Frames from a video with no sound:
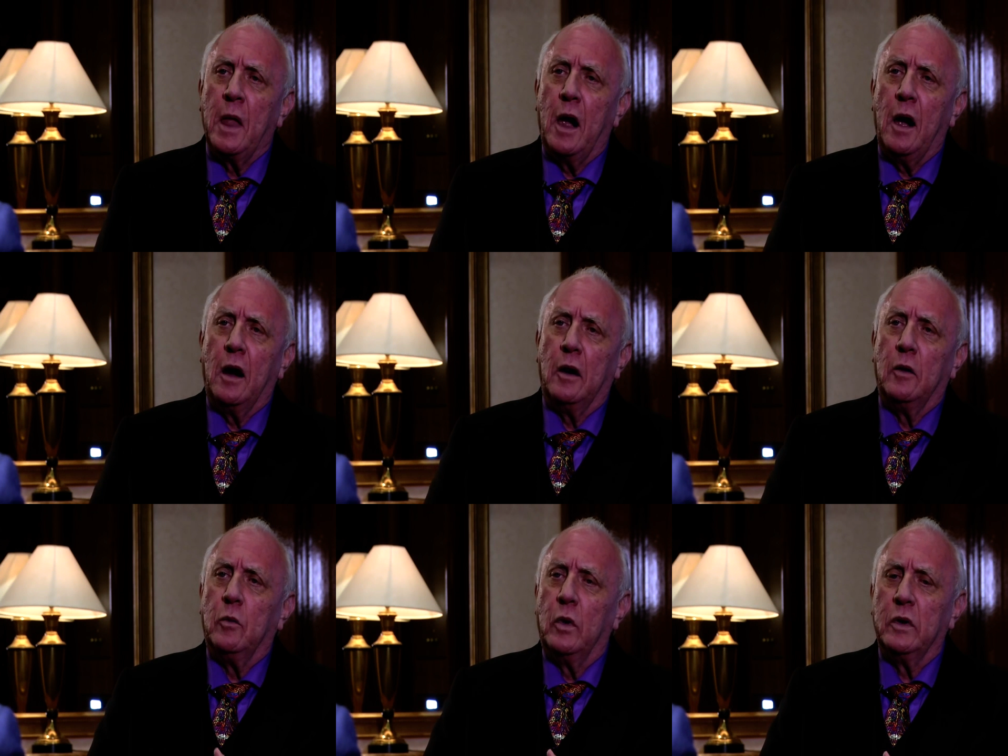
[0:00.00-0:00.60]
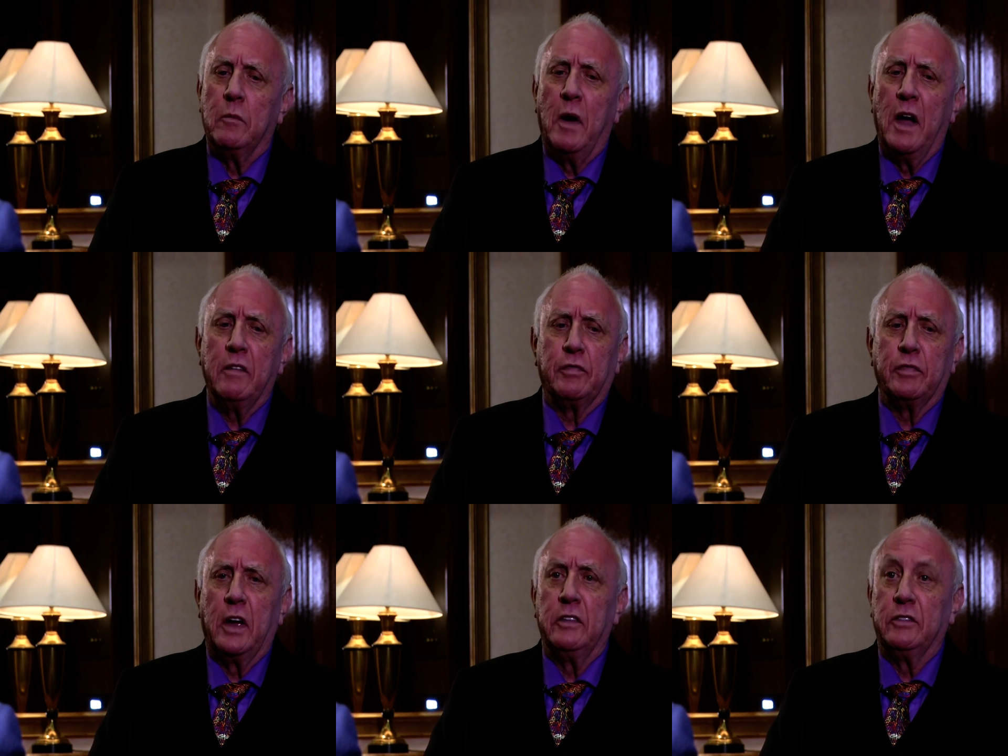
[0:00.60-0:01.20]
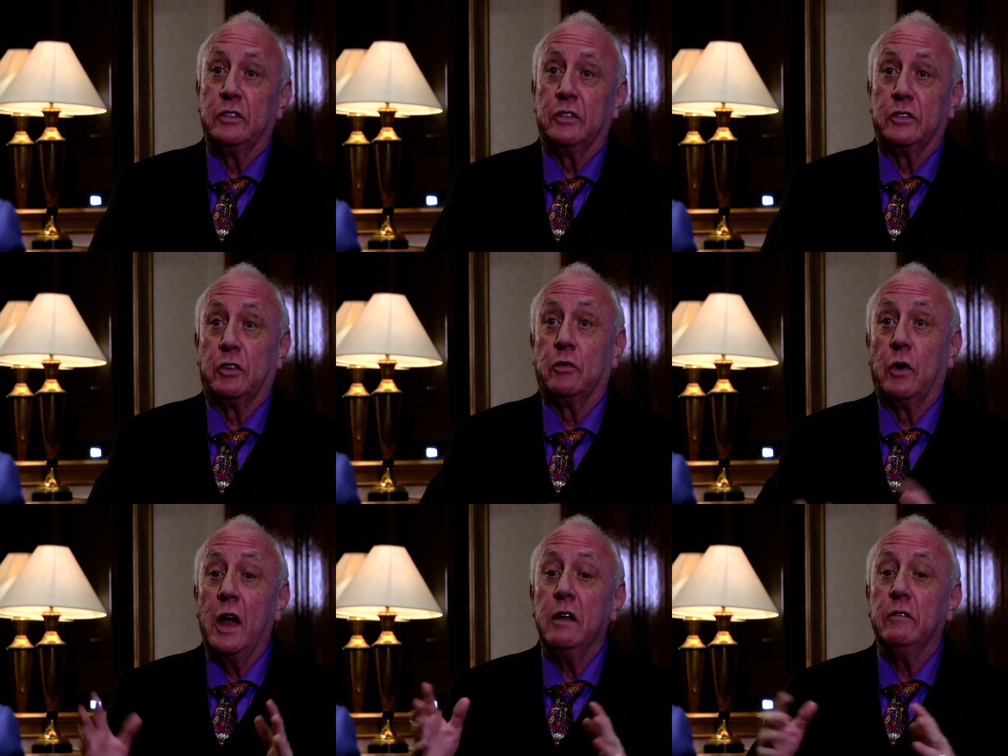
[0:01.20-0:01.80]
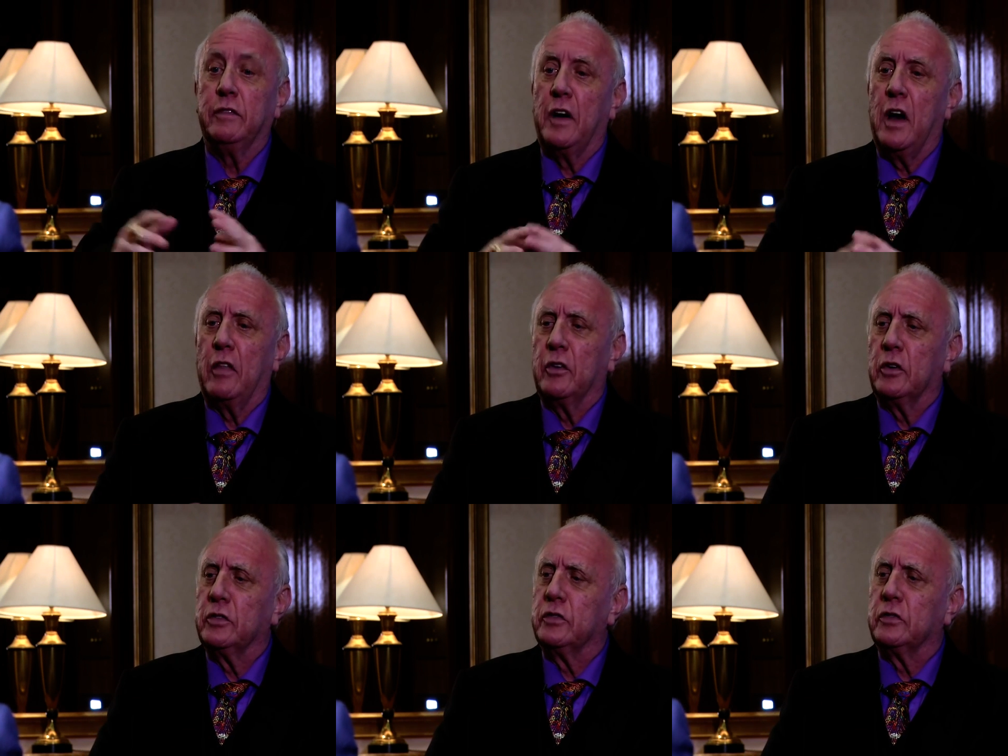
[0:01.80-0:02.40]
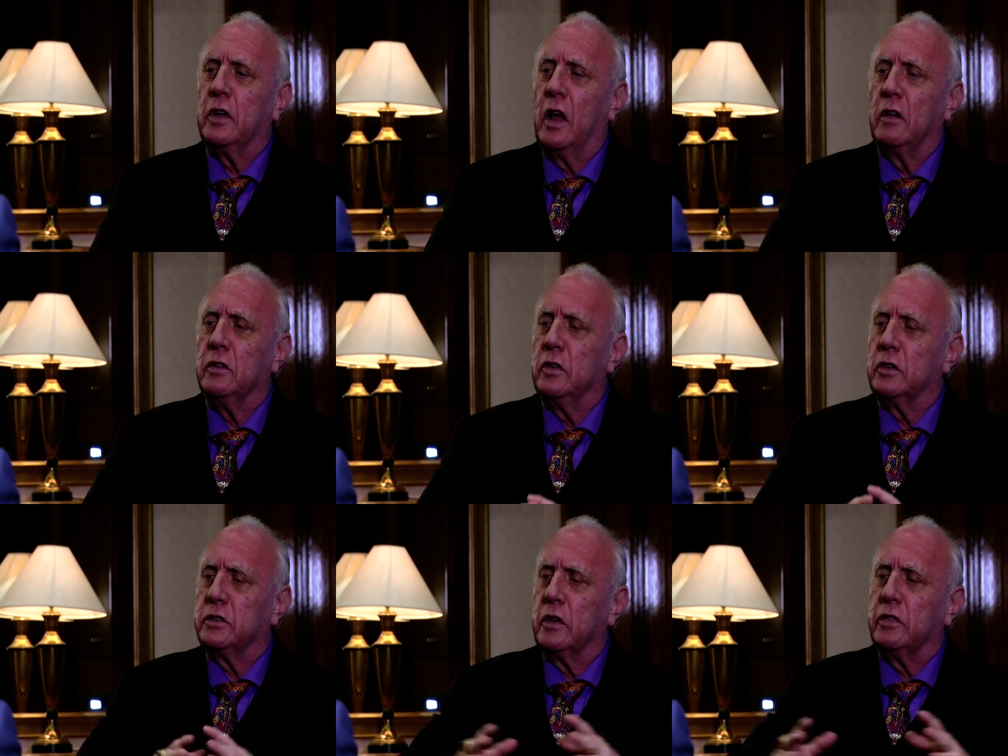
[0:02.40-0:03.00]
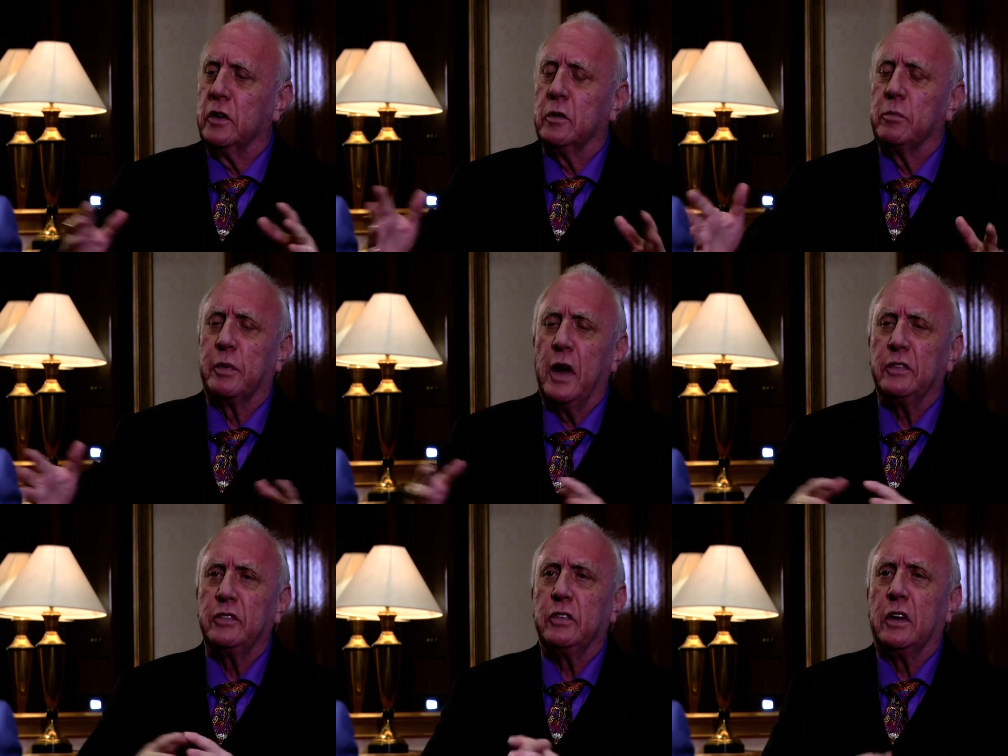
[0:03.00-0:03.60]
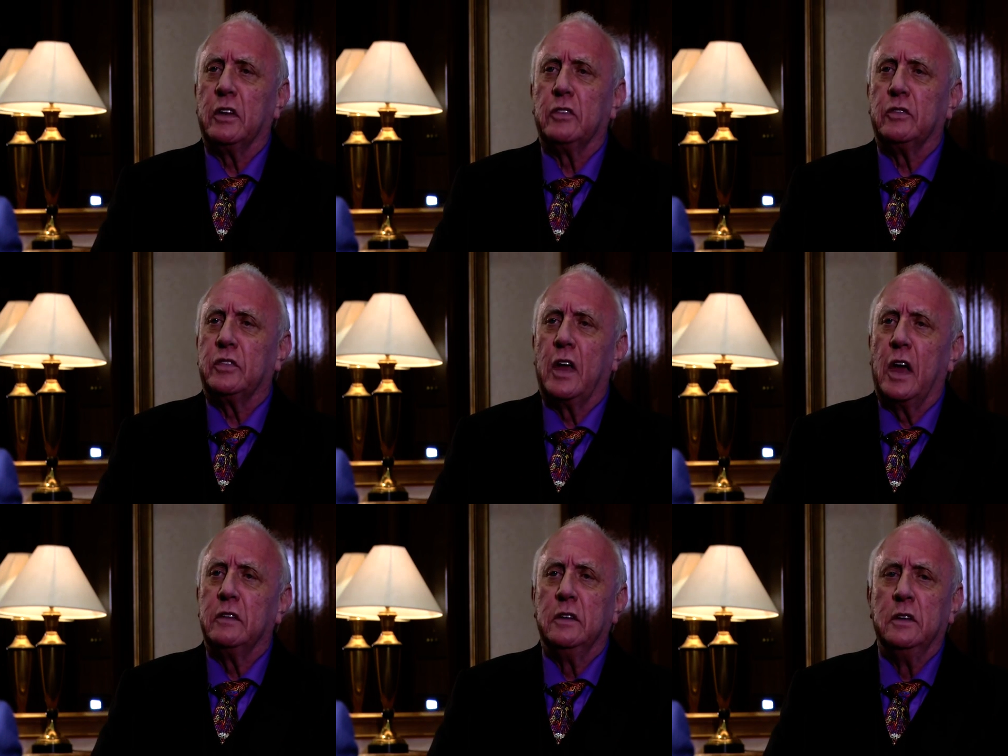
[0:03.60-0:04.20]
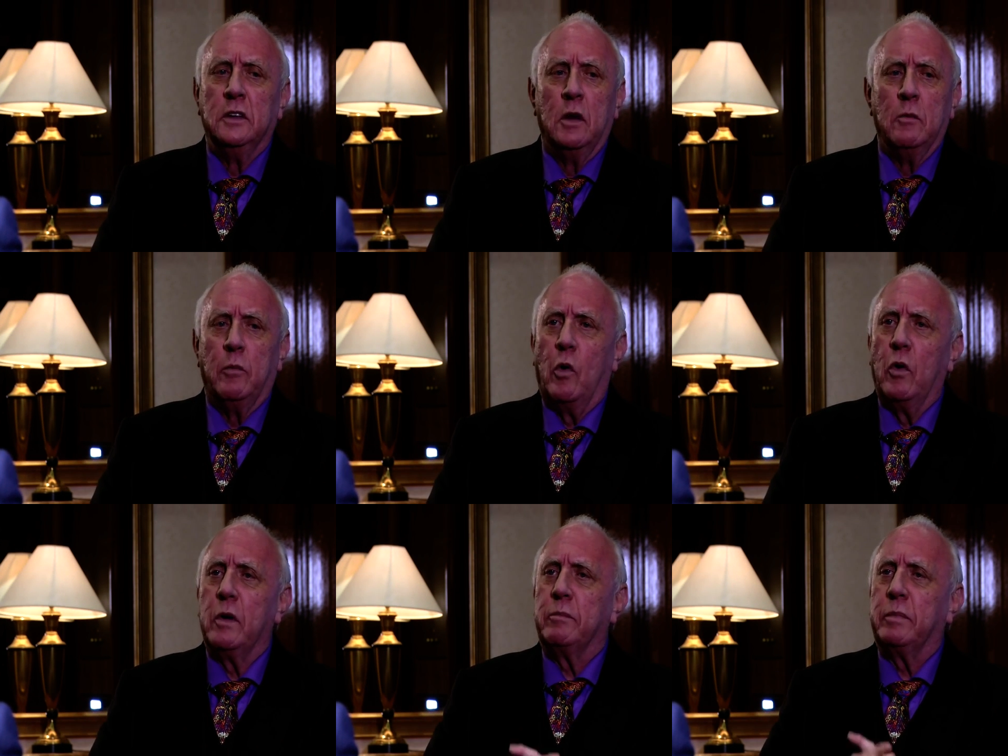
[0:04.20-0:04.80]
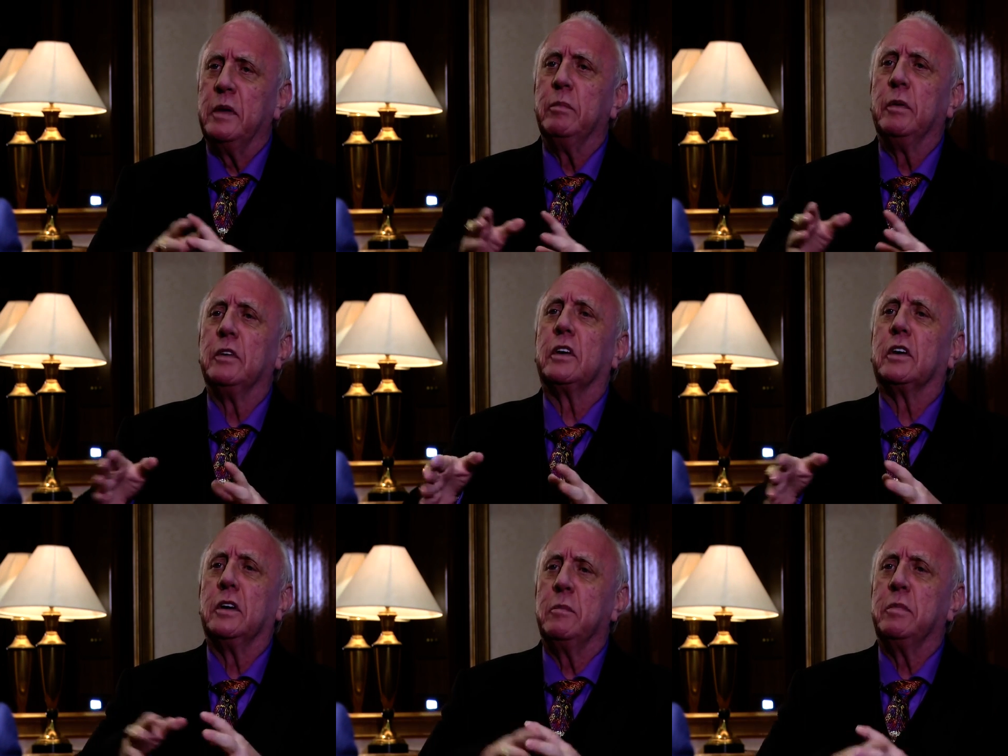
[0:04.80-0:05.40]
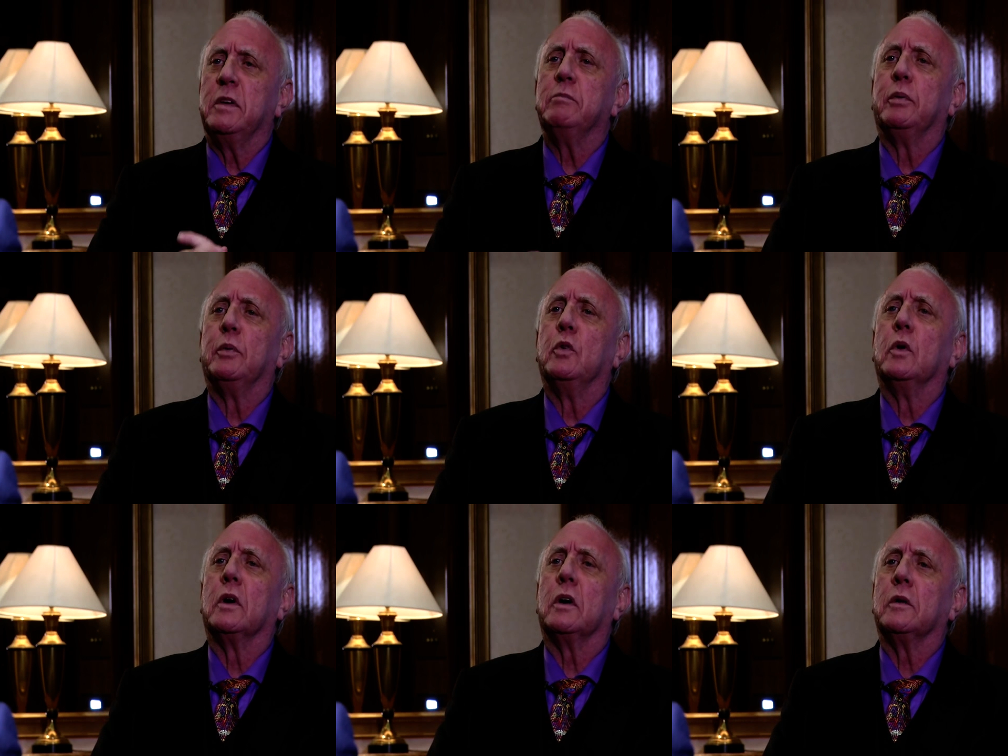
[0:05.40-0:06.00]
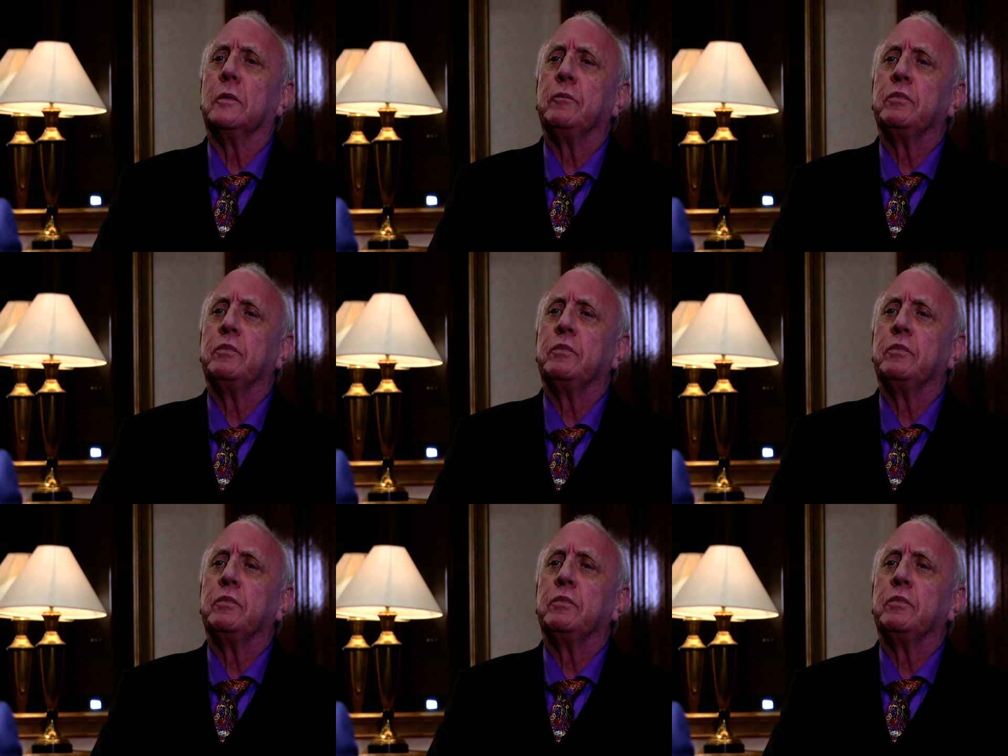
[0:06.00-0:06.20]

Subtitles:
One of my friend's grandfathers looked at the depression and said, boy, people are going to be poor.